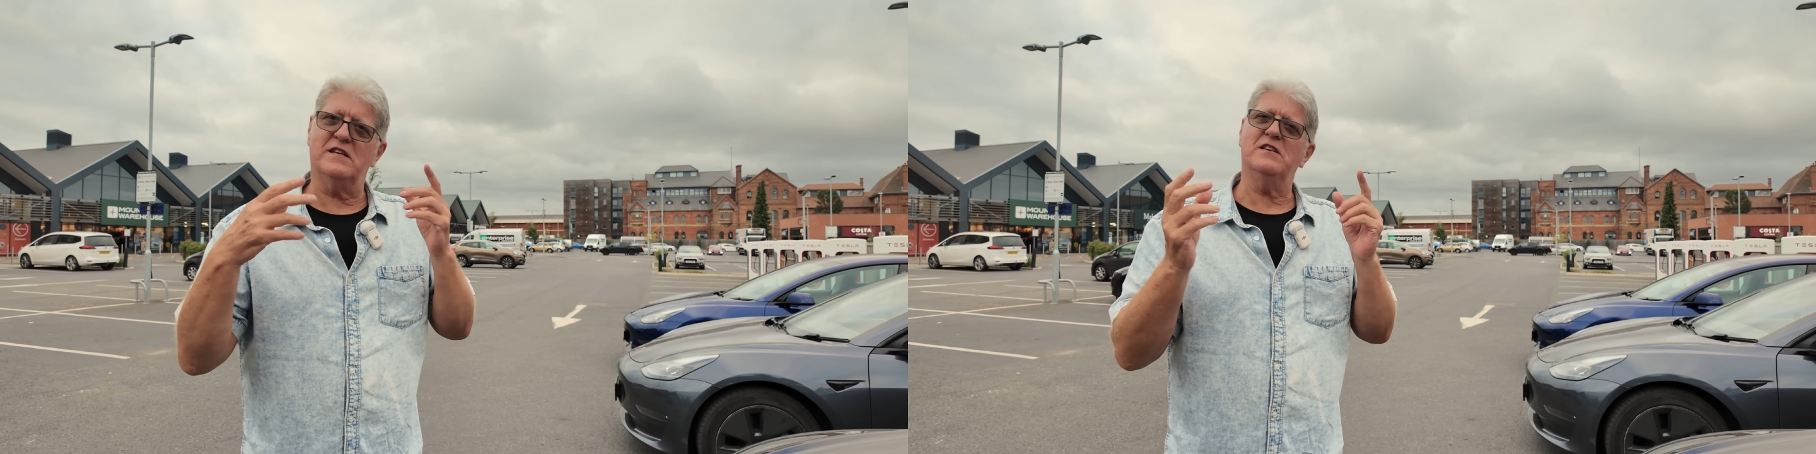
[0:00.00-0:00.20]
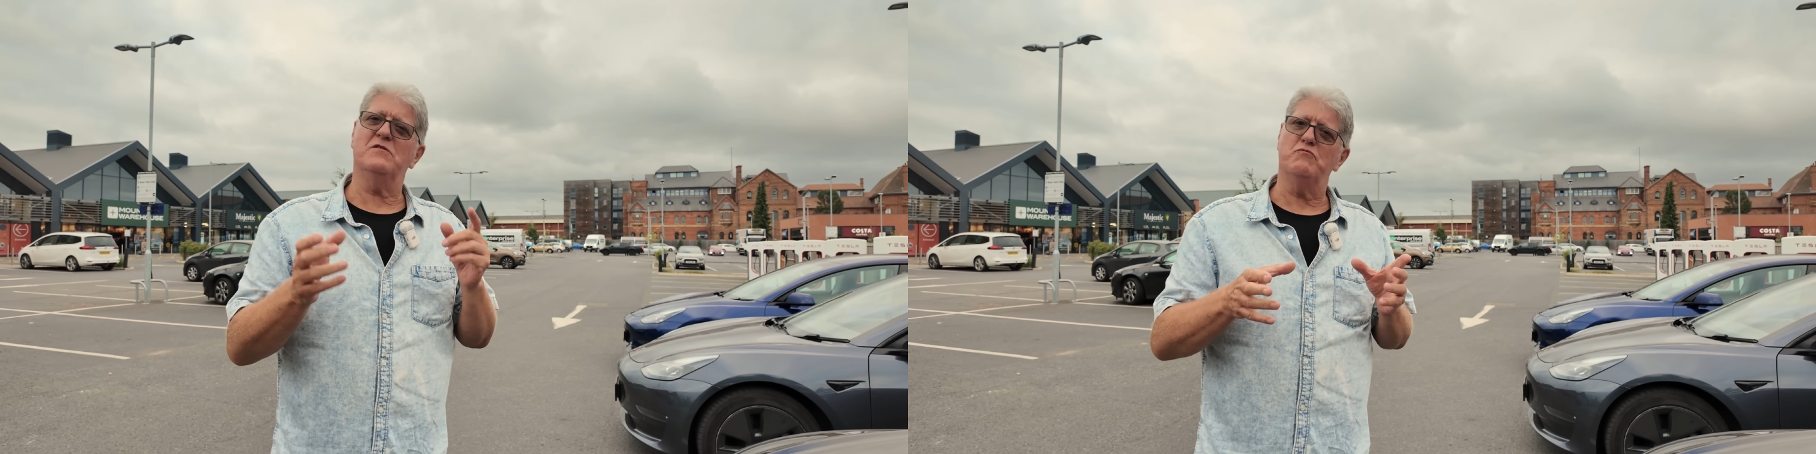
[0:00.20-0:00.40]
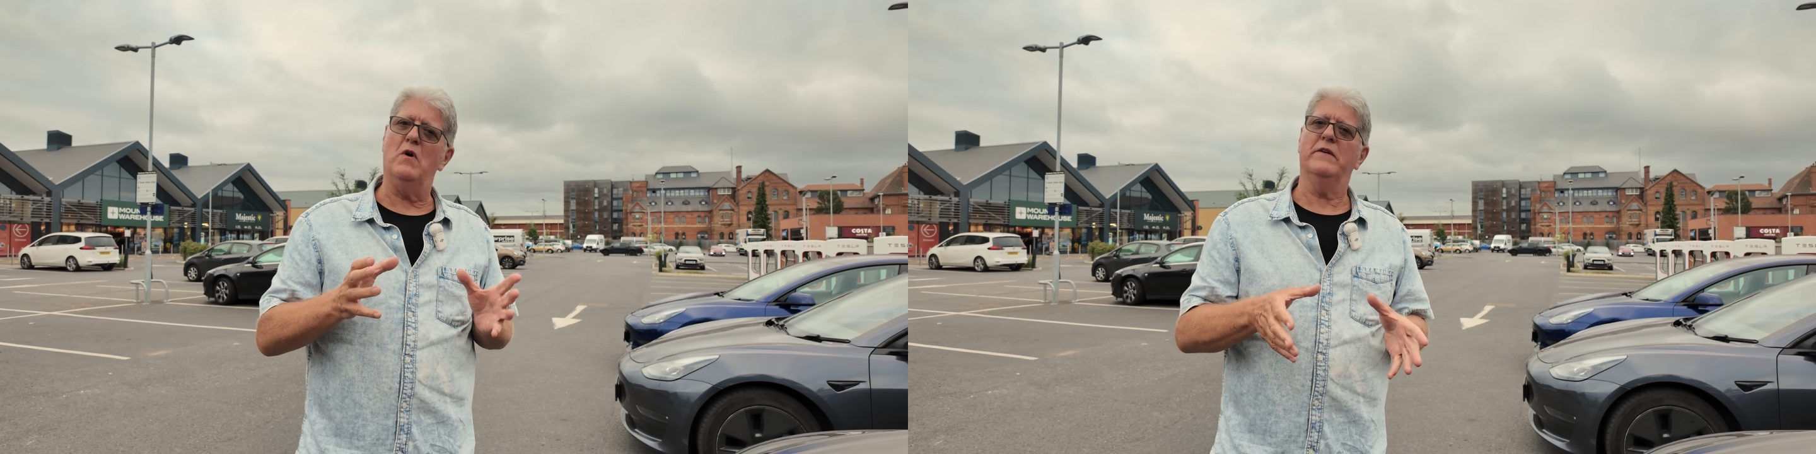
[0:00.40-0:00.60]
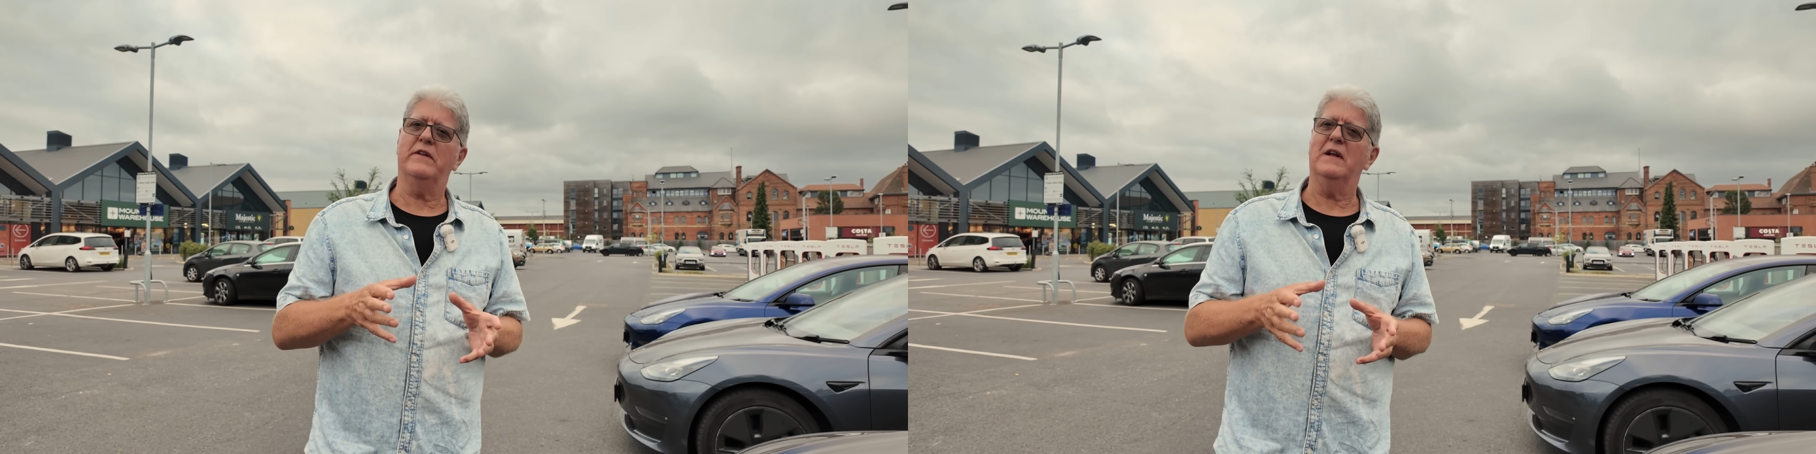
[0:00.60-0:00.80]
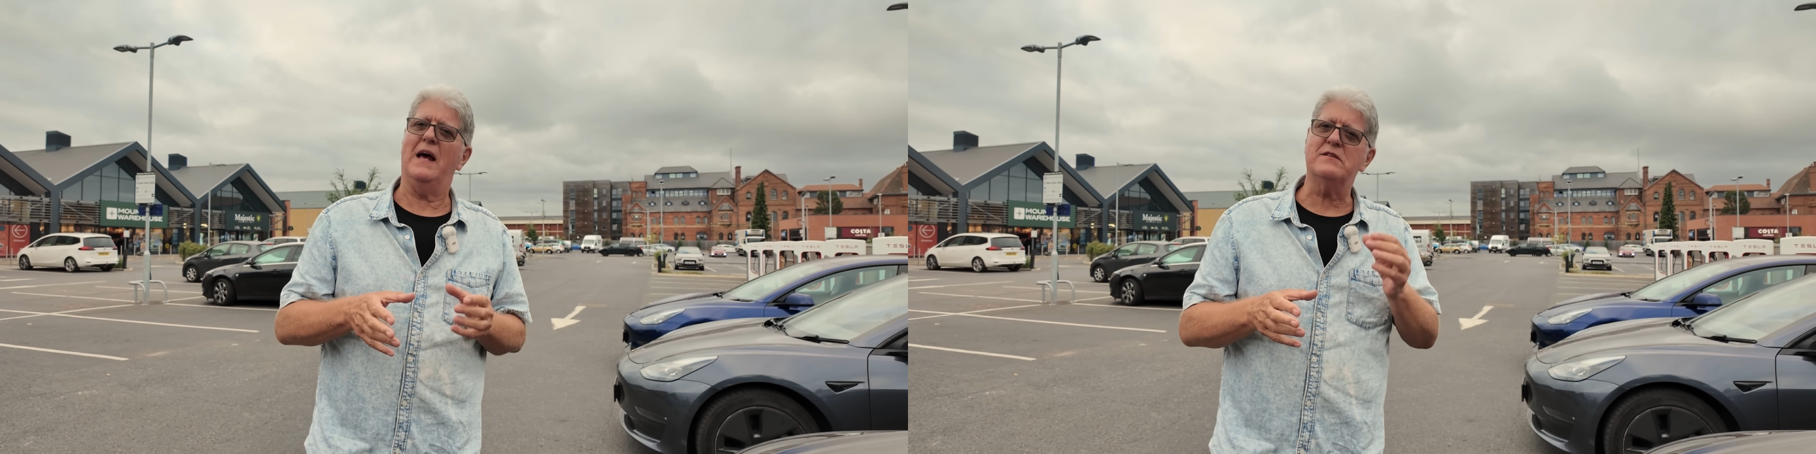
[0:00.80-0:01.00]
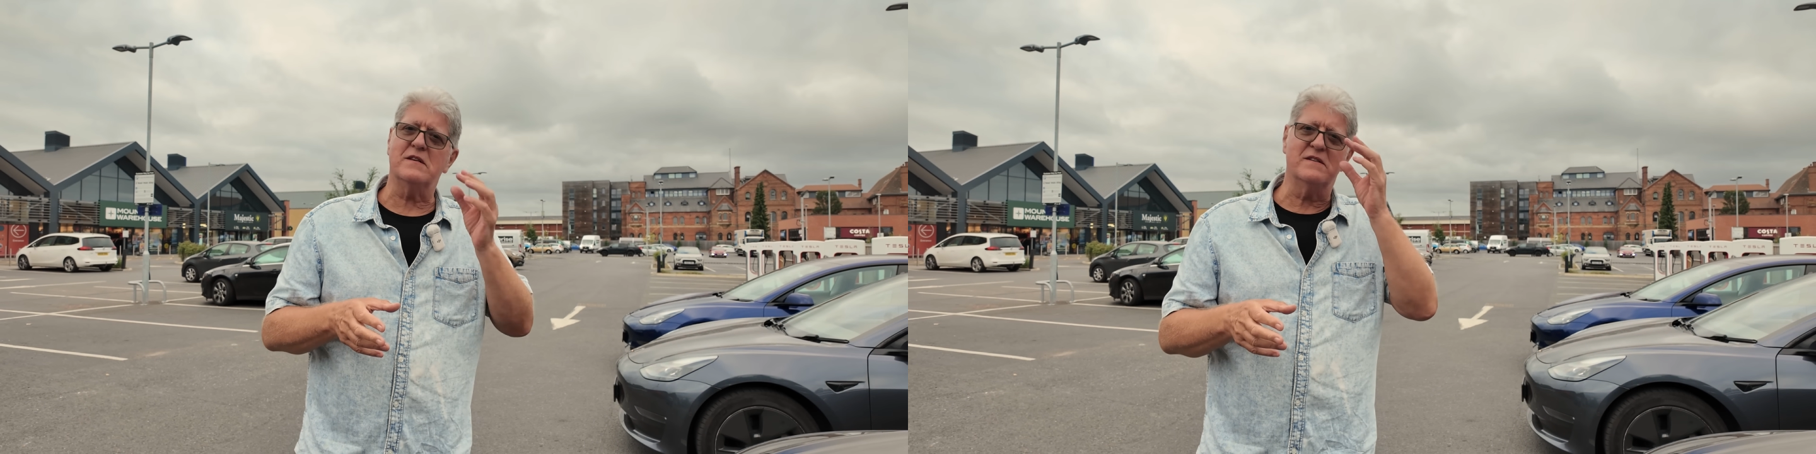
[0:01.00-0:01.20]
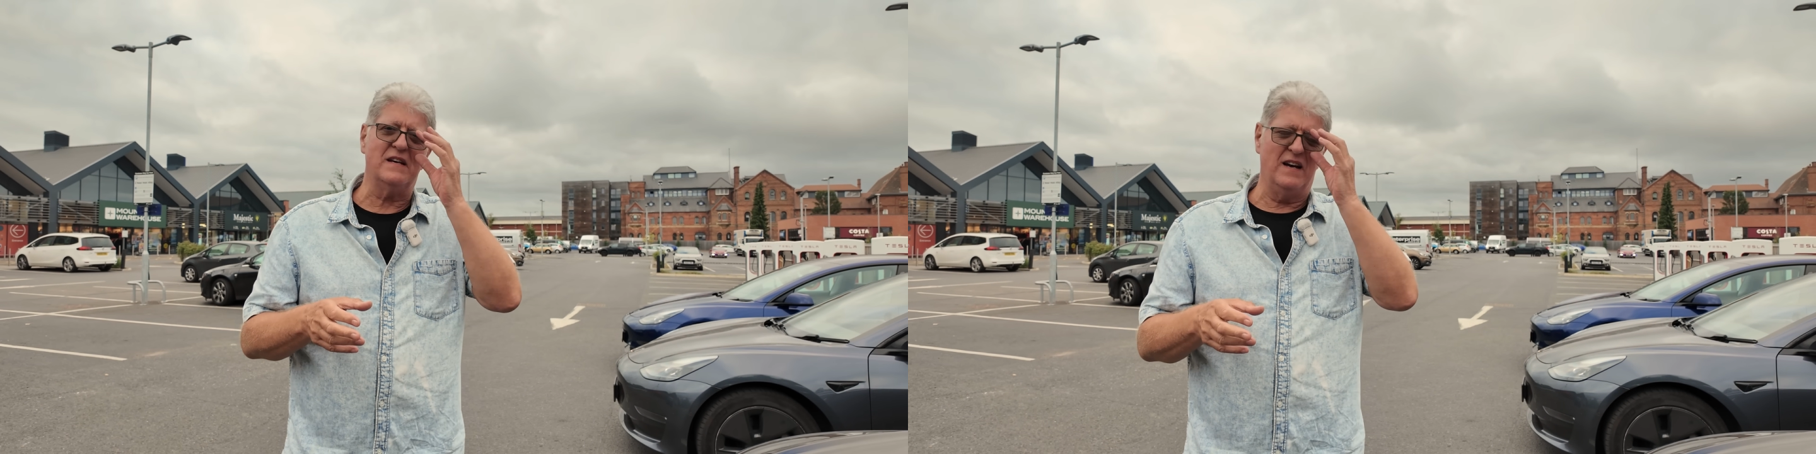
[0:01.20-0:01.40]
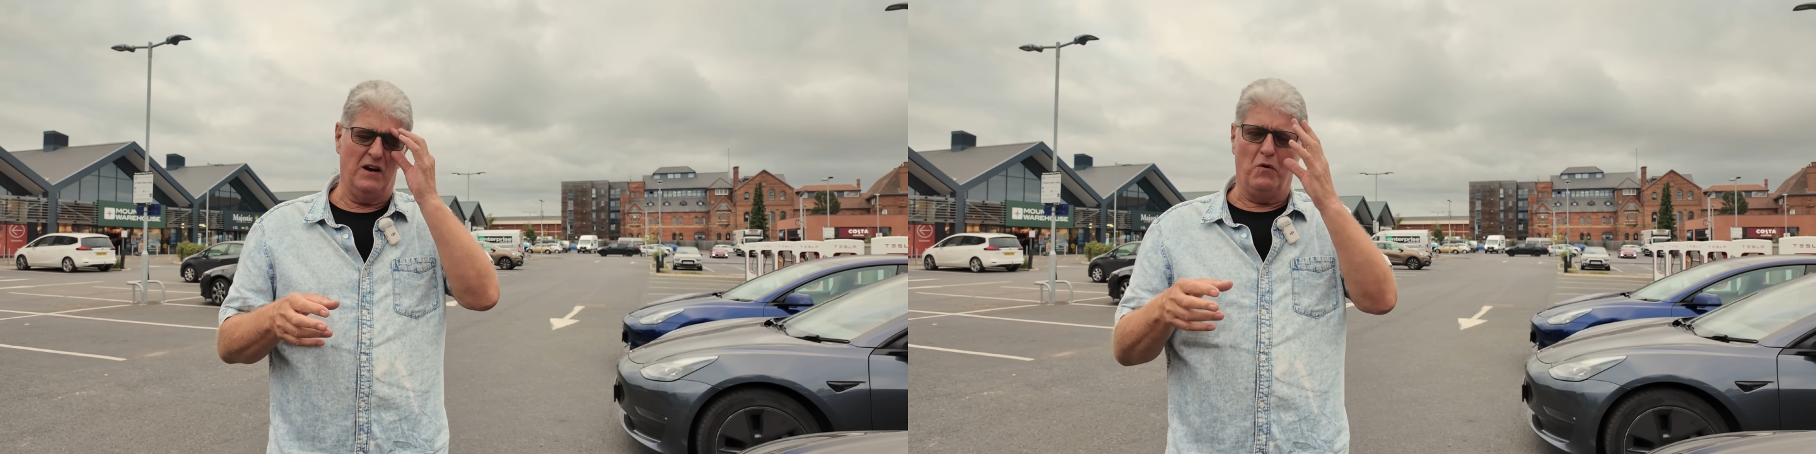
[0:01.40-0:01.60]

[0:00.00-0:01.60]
this is one of the lessons that I